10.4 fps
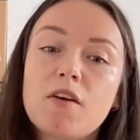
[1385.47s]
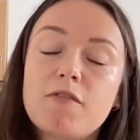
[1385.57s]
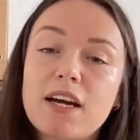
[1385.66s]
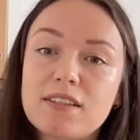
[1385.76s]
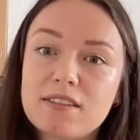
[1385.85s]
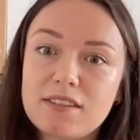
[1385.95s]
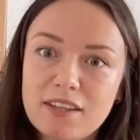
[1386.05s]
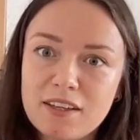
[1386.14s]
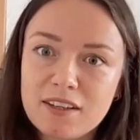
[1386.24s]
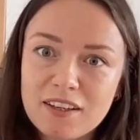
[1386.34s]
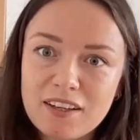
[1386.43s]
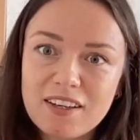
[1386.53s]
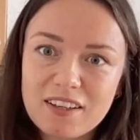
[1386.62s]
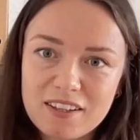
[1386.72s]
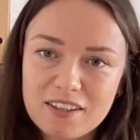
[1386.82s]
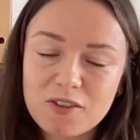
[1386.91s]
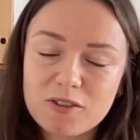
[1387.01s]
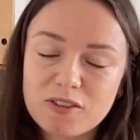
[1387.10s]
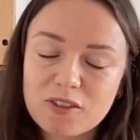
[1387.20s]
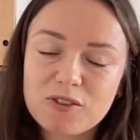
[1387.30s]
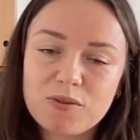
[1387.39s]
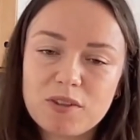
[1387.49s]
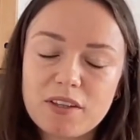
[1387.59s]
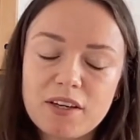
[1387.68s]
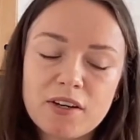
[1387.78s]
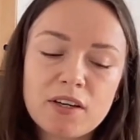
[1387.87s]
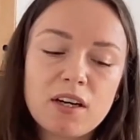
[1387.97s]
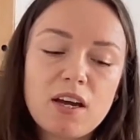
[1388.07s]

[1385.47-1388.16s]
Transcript: B.Sc in the Kunsthochschule there.